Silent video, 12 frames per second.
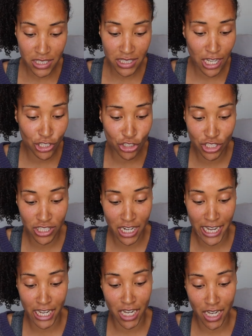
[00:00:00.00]
So I just
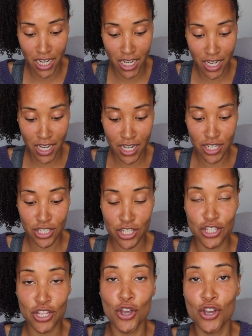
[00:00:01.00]
like
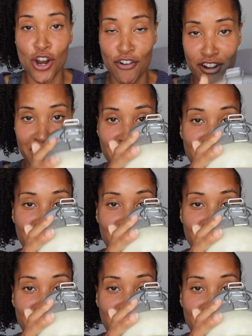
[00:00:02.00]
soak her in